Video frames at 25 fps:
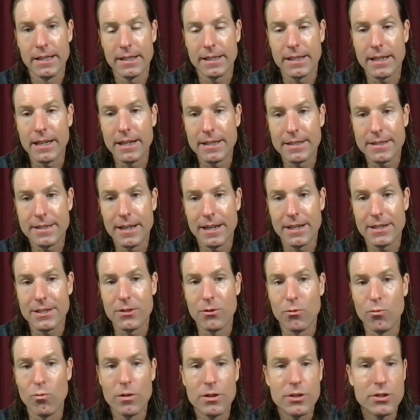The context
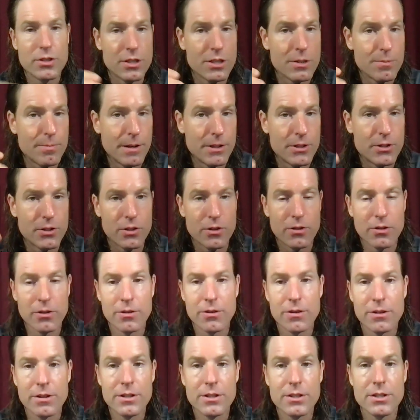in which the speech
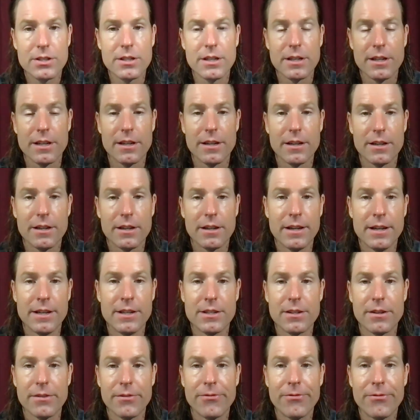occurs
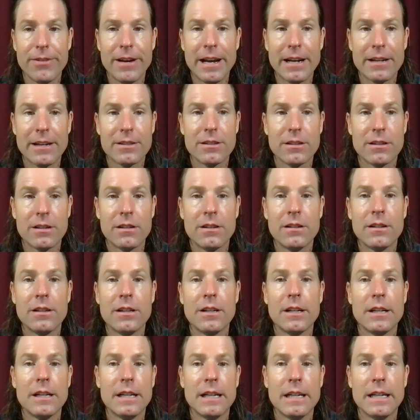is a factor.
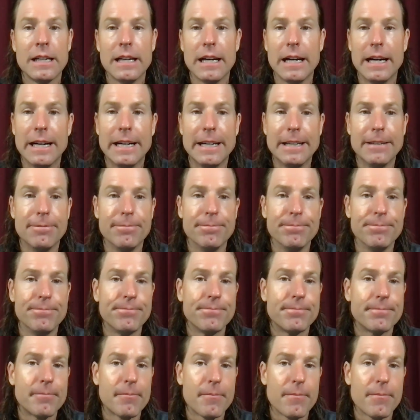Um,